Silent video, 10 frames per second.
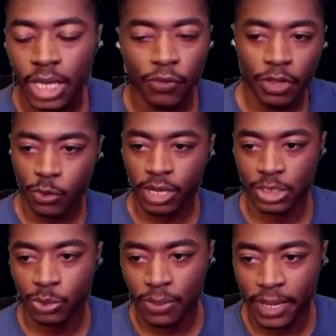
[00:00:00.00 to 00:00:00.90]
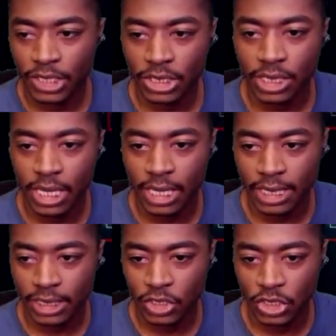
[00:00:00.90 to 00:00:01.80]
real quick, I just want to mention like
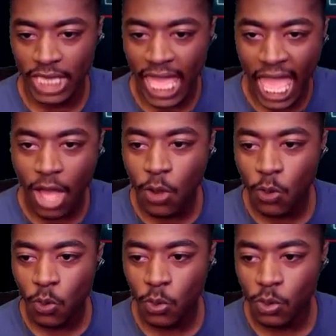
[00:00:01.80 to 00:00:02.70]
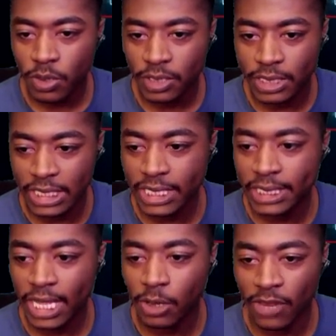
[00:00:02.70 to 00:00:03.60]
just how
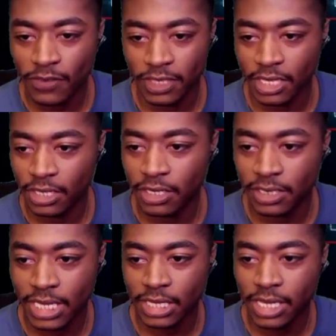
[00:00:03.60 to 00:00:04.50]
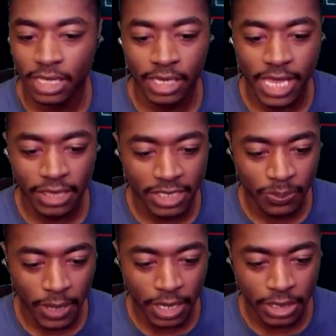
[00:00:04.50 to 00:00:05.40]
detailed everything looks. Like look at this
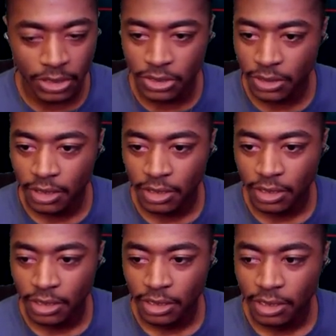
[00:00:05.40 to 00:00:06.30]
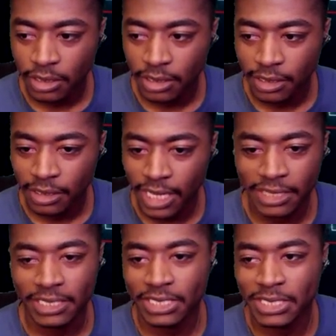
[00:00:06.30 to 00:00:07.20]
page. Like
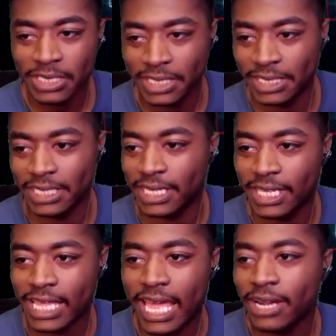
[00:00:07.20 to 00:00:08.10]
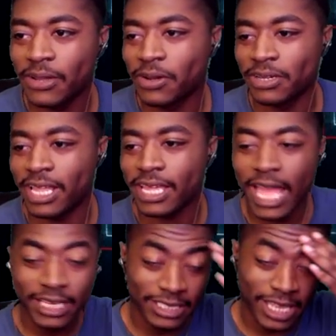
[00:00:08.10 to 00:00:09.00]
this just looks sick. Like I don't know. Like
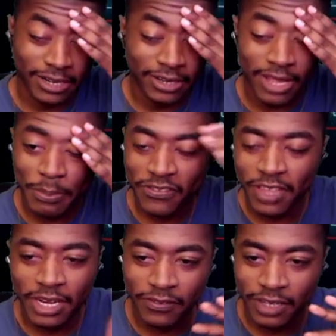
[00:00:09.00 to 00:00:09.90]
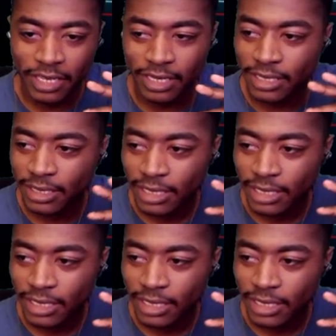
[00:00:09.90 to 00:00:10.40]
I don't know. I'm a fan of like